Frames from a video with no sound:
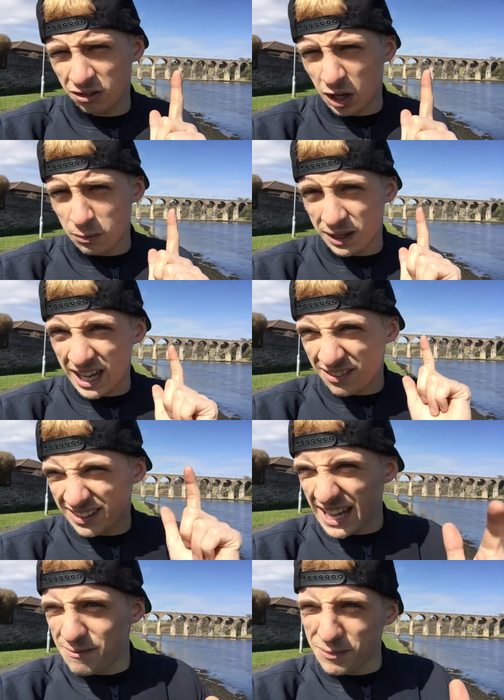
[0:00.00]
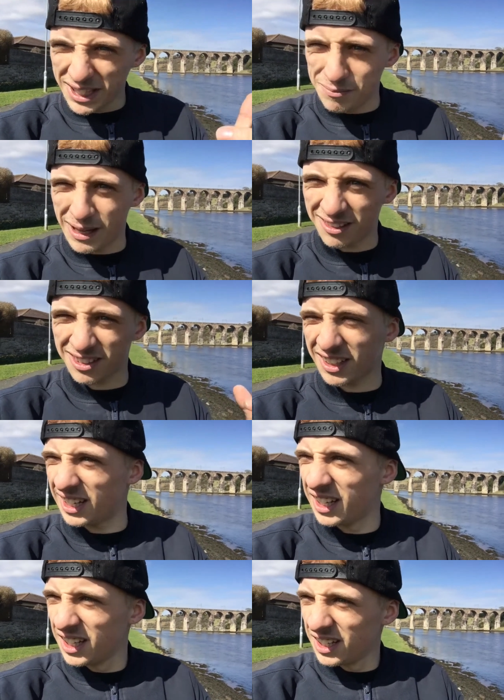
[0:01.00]
so I'll be giving them money
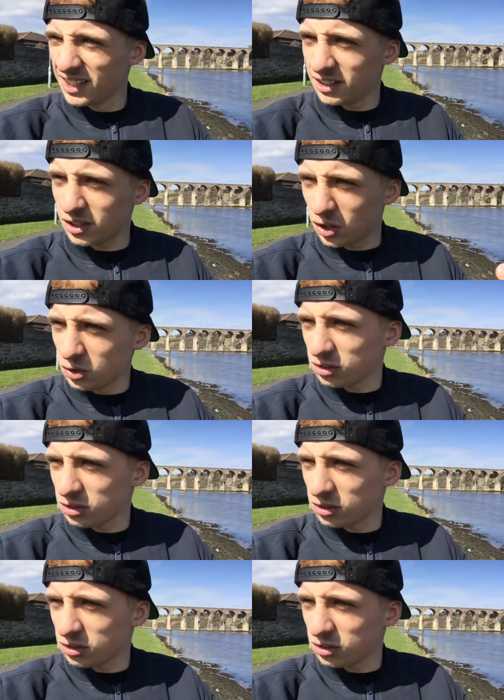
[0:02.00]
basically, you know?